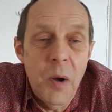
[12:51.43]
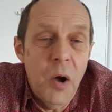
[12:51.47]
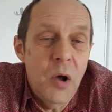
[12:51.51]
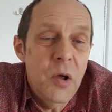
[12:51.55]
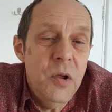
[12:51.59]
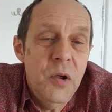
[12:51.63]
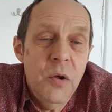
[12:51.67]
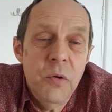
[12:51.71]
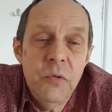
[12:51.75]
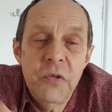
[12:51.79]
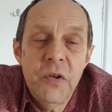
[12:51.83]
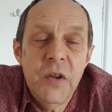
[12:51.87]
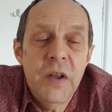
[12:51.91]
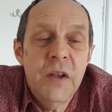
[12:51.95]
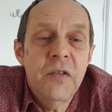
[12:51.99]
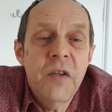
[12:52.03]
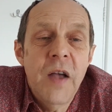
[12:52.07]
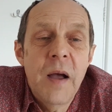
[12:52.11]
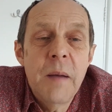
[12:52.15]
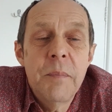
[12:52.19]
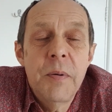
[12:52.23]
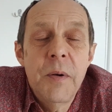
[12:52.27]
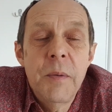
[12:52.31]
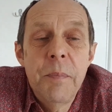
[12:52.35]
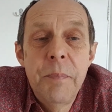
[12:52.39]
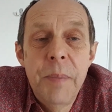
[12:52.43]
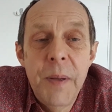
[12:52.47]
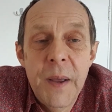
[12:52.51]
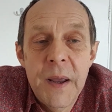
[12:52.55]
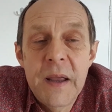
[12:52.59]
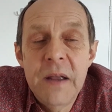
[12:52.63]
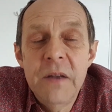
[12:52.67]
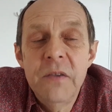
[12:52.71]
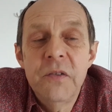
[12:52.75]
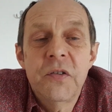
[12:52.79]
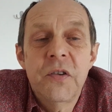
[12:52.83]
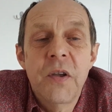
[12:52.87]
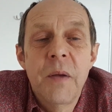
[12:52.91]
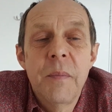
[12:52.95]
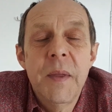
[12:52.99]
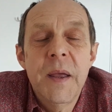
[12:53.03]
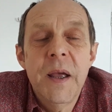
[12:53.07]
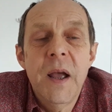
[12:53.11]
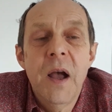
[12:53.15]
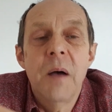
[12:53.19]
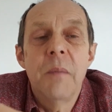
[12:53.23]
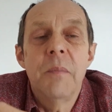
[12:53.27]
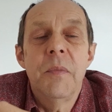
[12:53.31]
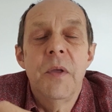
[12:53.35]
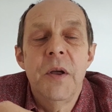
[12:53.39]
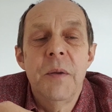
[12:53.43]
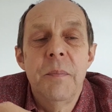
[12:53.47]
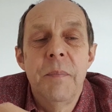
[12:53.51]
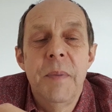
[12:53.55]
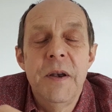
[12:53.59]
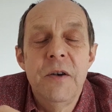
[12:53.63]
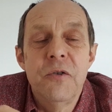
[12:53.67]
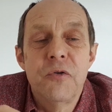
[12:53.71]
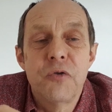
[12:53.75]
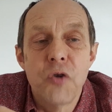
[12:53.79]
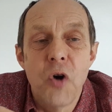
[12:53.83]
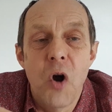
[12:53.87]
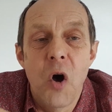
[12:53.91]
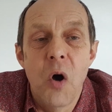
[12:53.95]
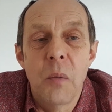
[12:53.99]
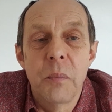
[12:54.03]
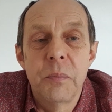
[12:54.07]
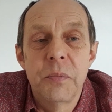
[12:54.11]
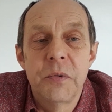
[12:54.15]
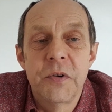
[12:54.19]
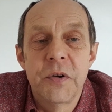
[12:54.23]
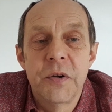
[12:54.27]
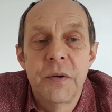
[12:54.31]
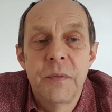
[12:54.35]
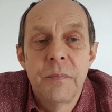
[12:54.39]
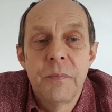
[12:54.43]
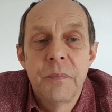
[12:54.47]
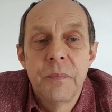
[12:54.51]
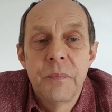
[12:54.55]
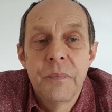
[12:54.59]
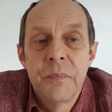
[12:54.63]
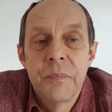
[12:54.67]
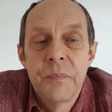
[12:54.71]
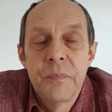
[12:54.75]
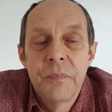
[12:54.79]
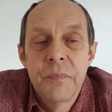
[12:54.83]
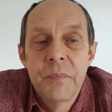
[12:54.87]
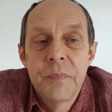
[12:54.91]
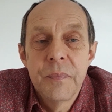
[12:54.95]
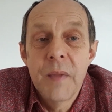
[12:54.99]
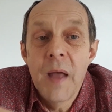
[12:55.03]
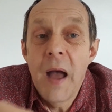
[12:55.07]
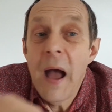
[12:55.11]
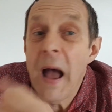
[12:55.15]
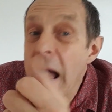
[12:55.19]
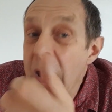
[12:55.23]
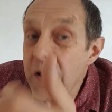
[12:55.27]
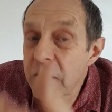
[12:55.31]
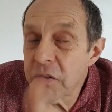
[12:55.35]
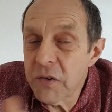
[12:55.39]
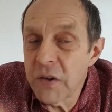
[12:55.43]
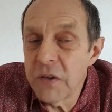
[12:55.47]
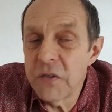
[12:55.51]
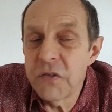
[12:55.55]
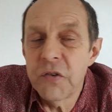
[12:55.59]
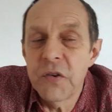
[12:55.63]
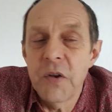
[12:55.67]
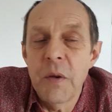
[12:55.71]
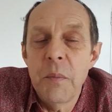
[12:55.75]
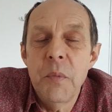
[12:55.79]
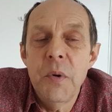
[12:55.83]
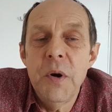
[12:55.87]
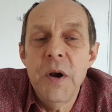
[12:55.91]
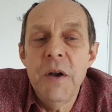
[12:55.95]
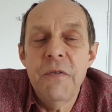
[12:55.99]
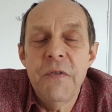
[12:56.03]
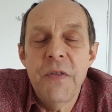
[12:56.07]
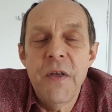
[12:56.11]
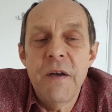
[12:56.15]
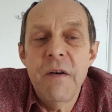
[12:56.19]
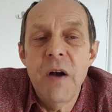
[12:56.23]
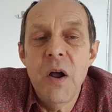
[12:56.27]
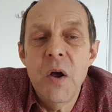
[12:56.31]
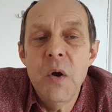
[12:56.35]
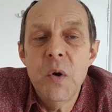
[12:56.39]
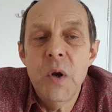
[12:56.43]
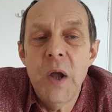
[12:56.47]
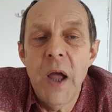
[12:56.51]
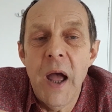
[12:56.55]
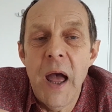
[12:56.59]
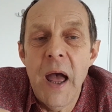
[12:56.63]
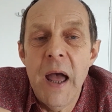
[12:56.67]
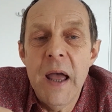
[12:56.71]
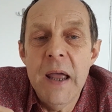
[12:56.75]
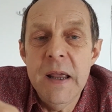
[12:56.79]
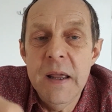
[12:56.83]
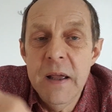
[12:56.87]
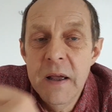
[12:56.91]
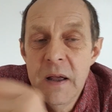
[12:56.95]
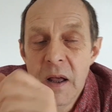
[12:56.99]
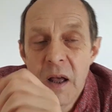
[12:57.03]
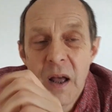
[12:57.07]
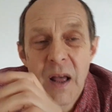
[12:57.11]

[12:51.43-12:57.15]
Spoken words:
I used the example of picking something up that had been dropped, asking someone if they're okay.